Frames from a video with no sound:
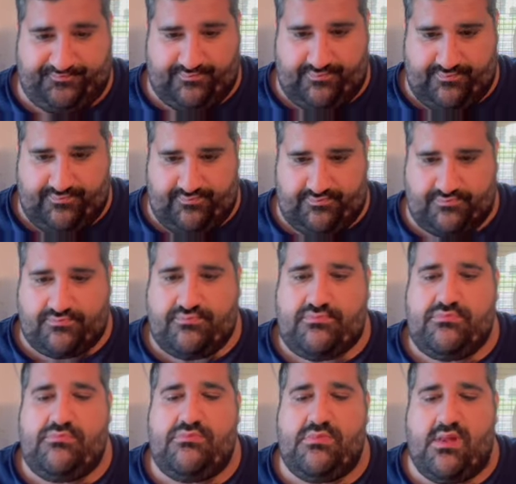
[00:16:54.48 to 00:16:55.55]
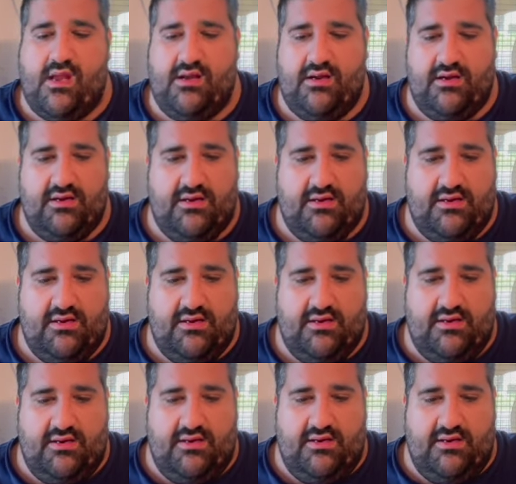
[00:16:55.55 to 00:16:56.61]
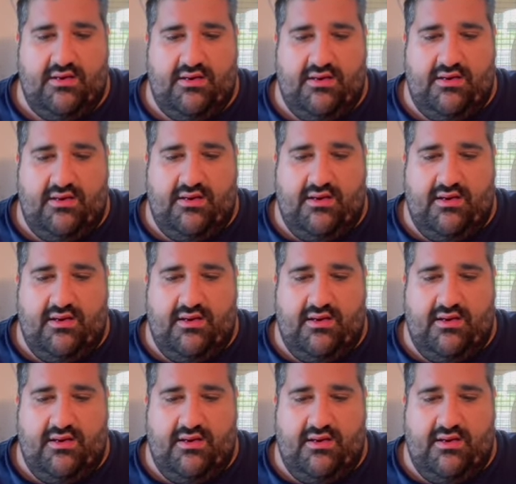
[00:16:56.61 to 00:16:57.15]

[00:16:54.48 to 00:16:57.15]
No one is speaking in this clip.